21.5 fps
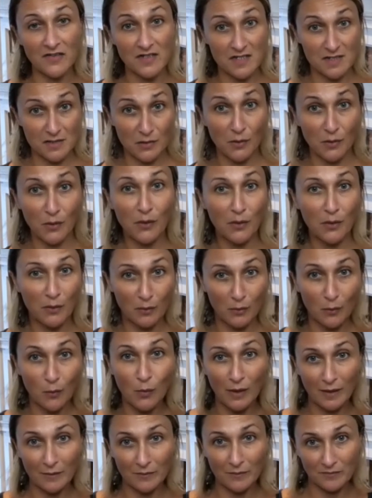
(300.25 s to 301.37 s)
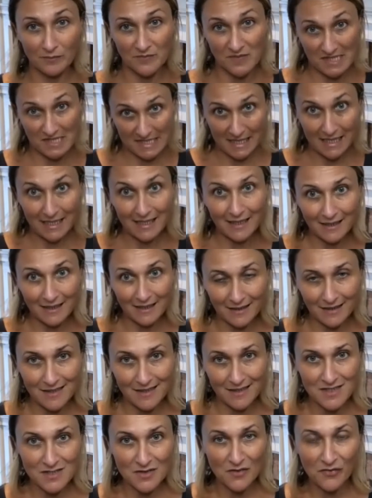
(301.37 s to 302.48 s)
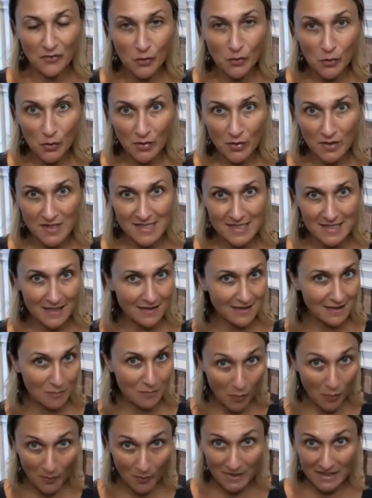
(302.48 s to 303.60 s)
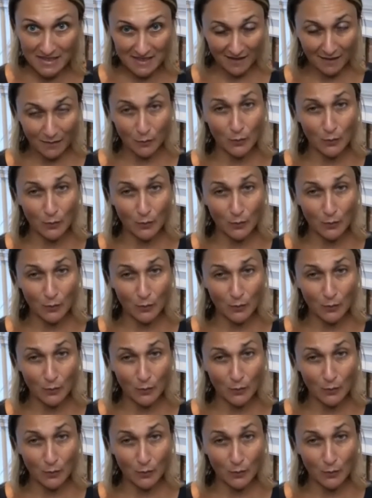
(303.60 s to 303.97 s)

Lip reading: So what I'm saying is, of course, that the moment that